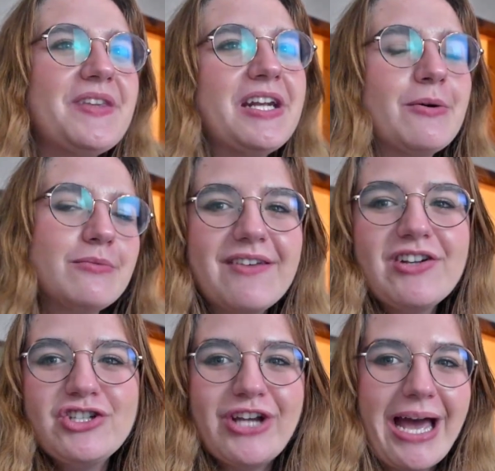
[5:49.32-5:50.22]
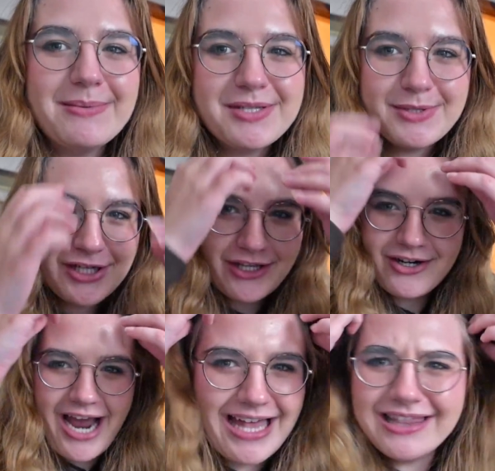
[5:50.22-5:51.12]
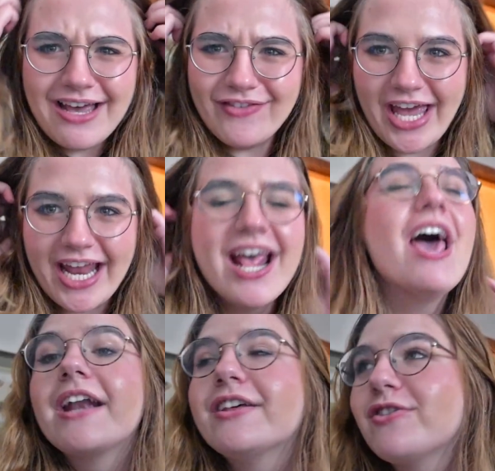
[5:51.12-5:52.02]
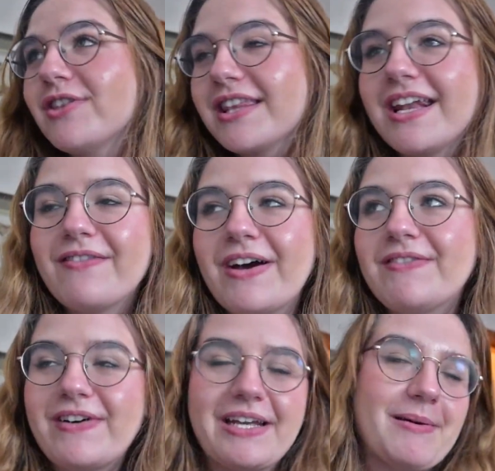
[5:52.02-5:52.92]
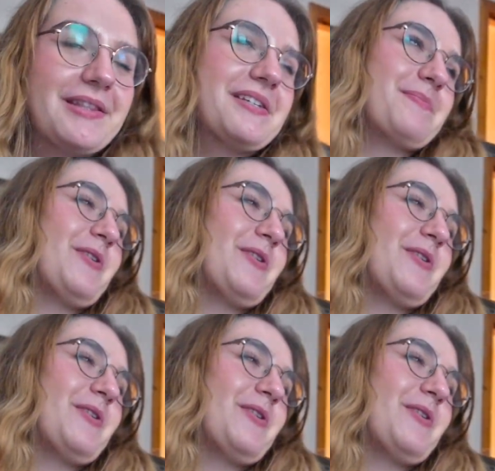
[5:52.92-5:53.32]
you know, giving jabs to each other, I love it. Another thing that I find funny about this